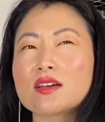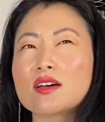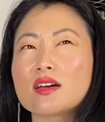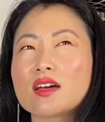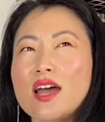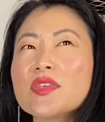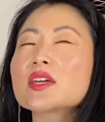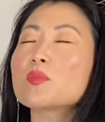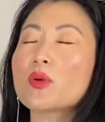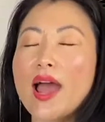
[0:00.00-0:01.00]
I think,
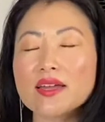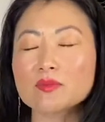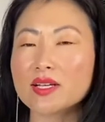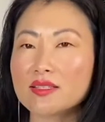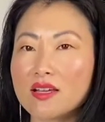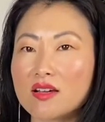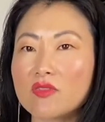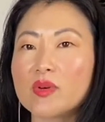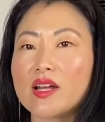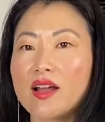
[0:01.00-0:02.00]
a pride in
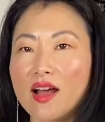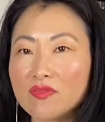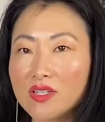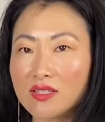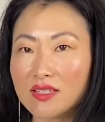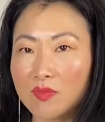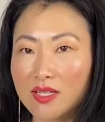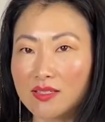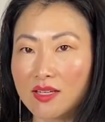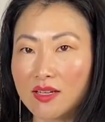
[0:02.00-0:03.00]
myself, but a confidence in
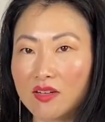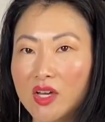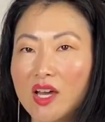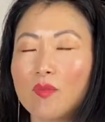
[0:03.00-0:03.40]
myself,